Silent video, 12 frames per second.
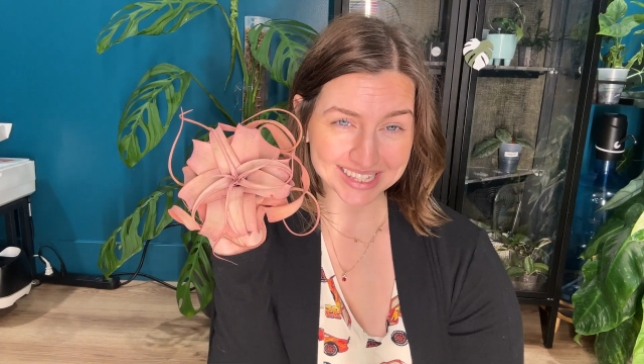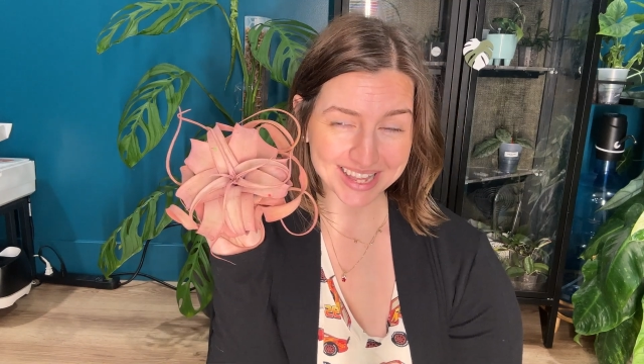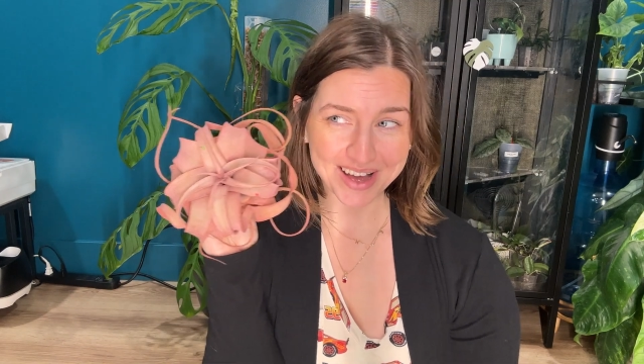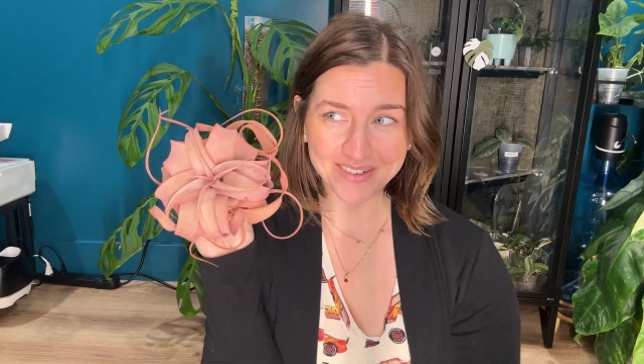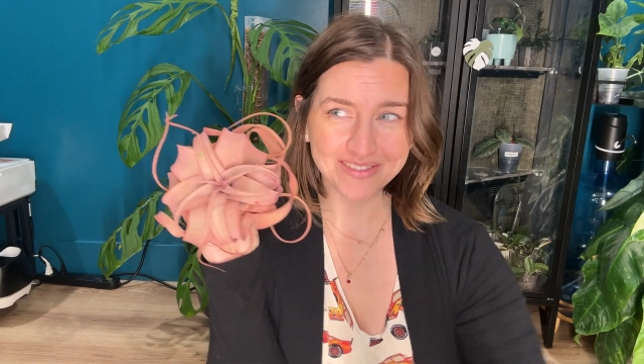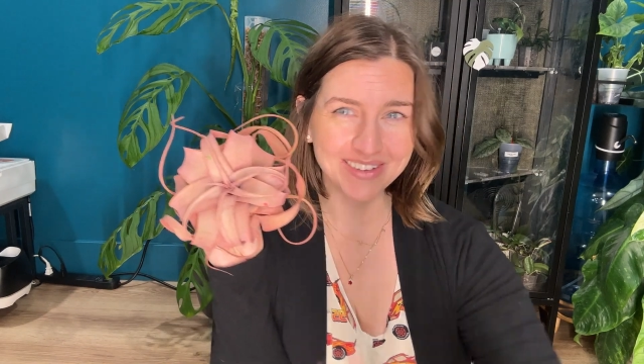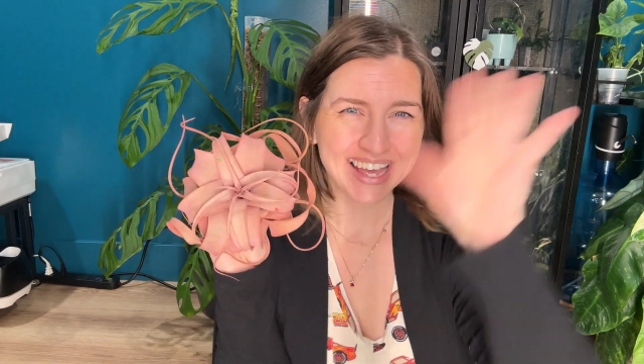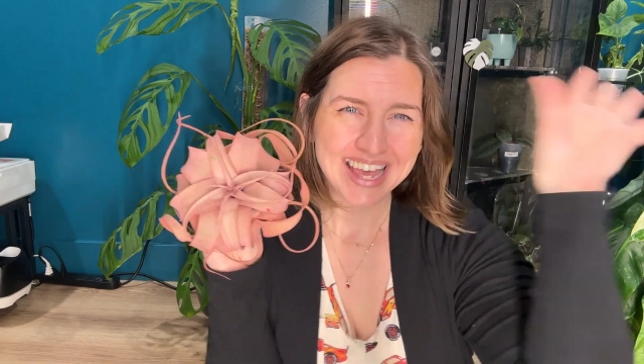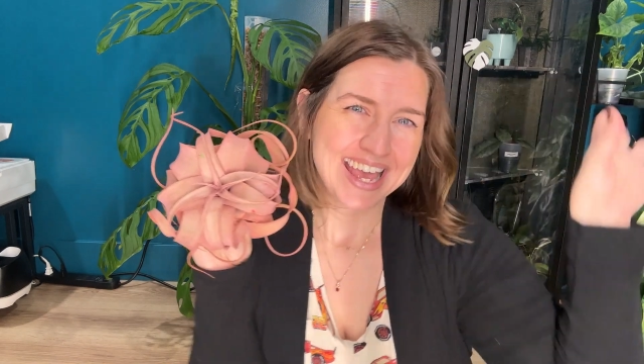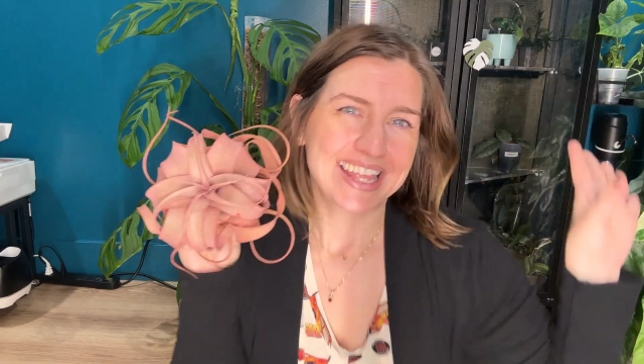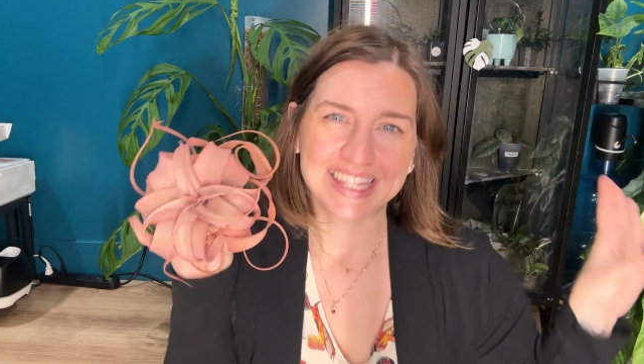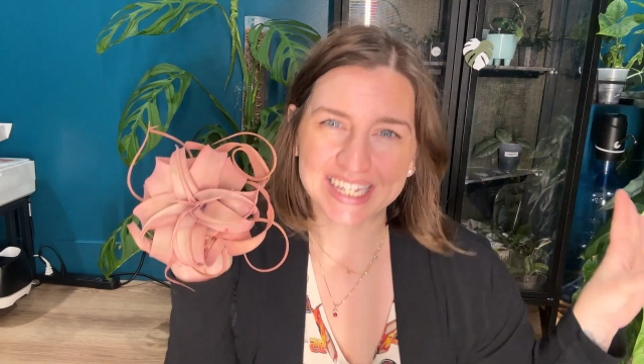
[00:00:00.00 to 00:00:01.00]
love
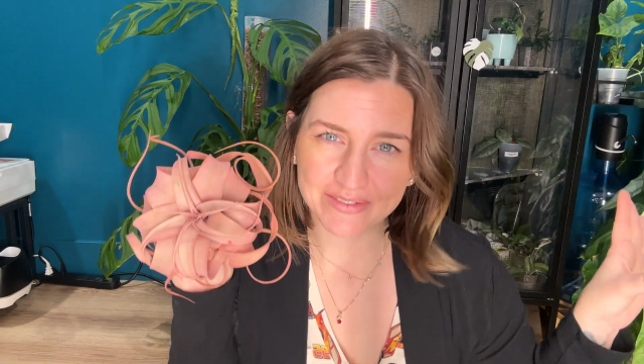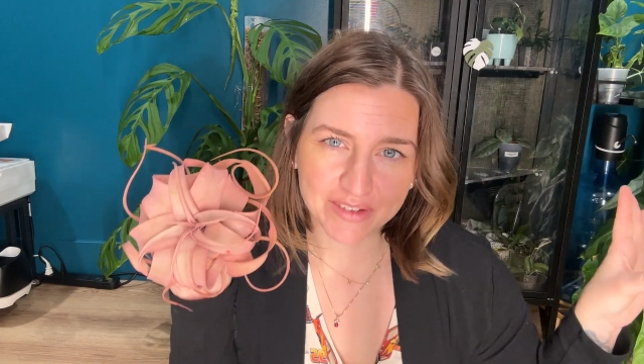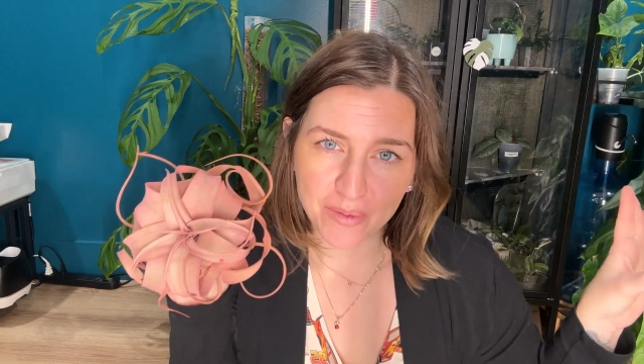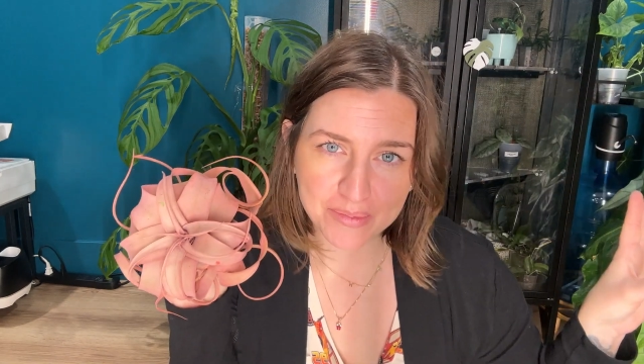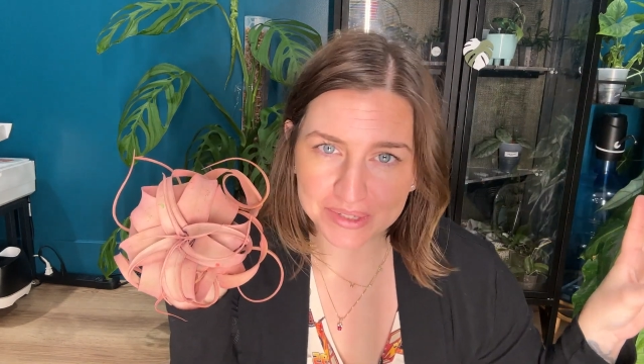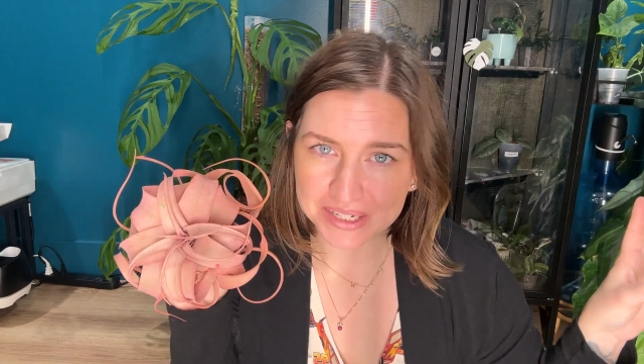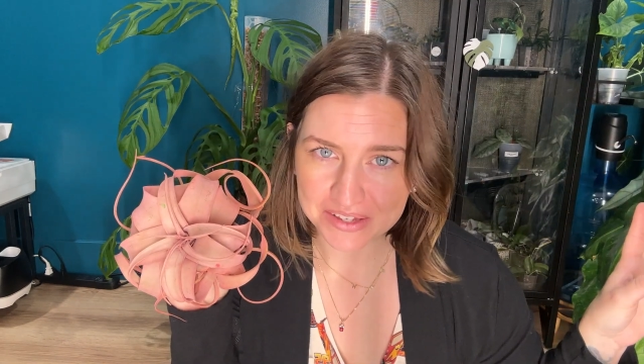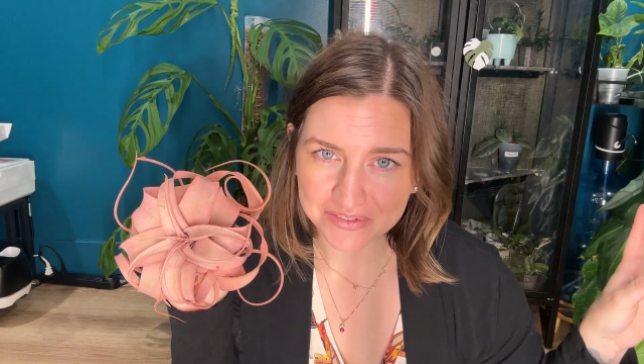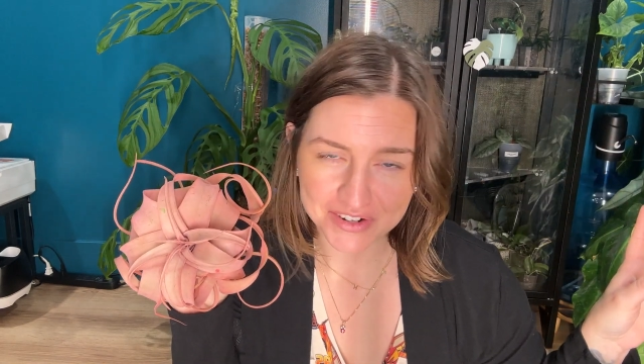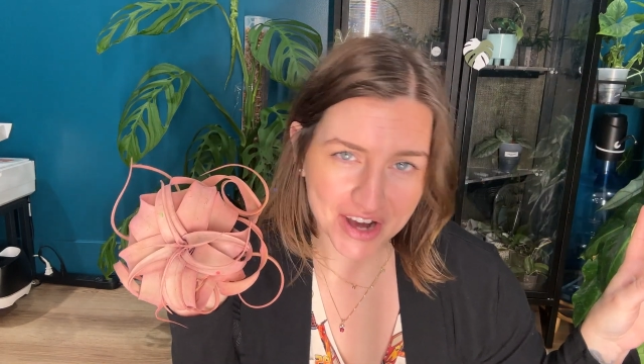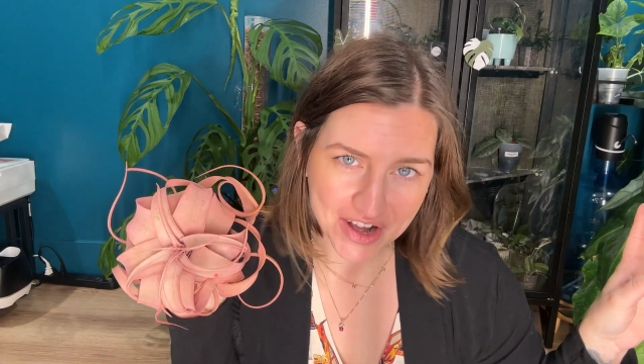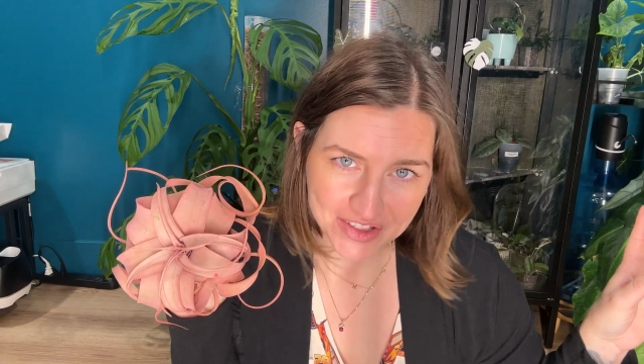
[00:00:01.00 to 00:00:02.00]
that I've completely
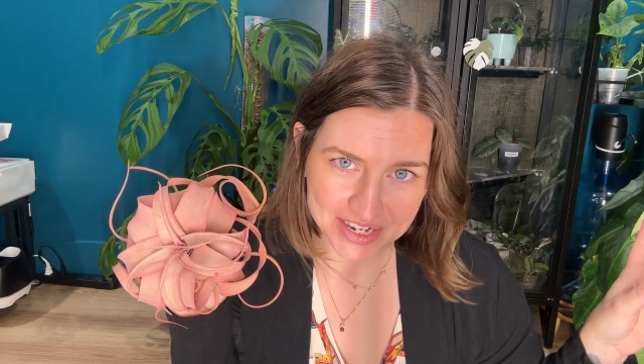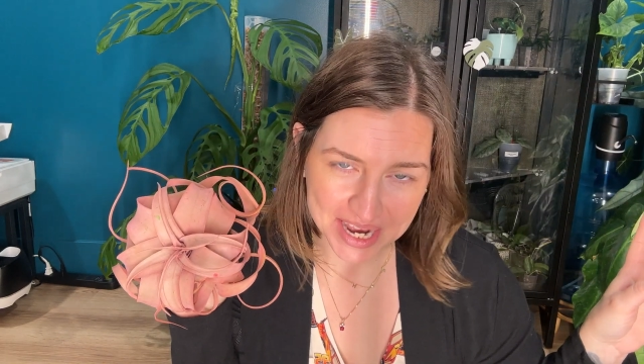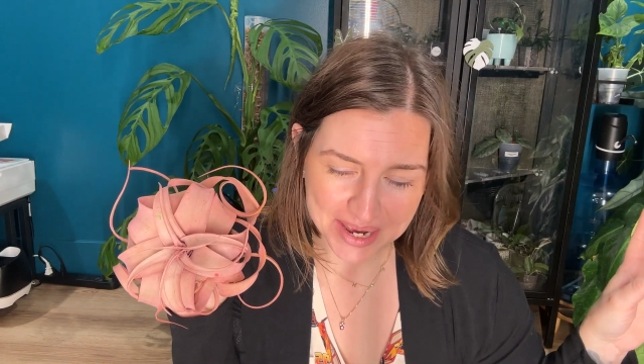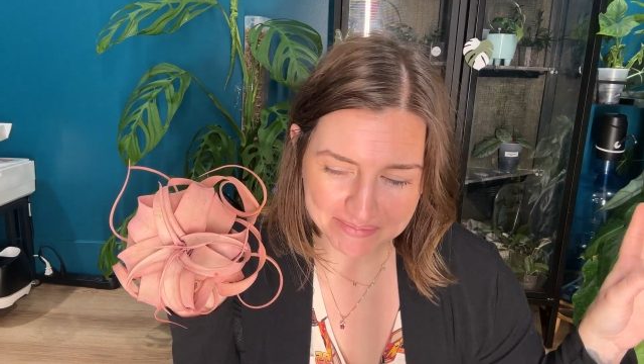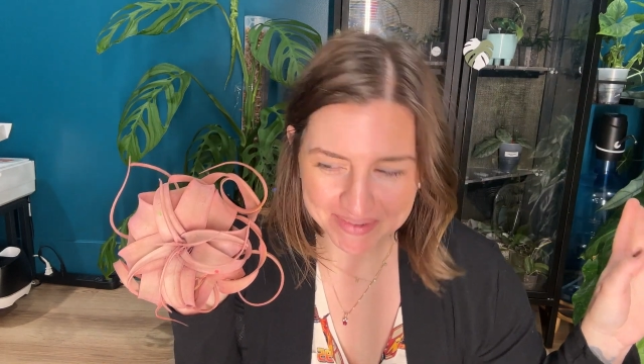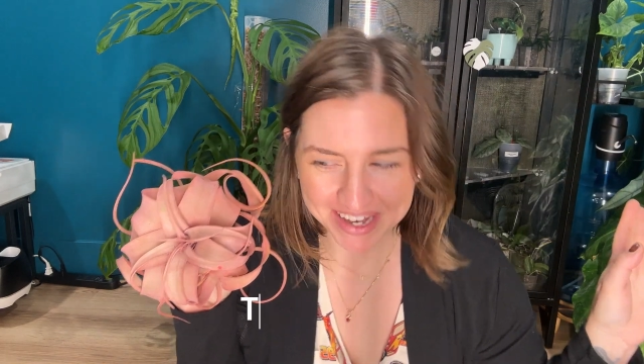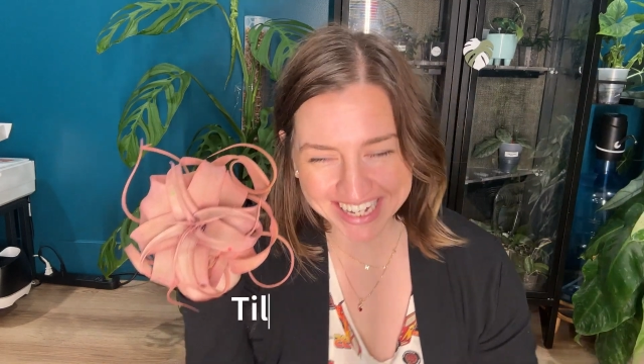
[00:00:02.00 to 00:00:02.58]
forgotten the name.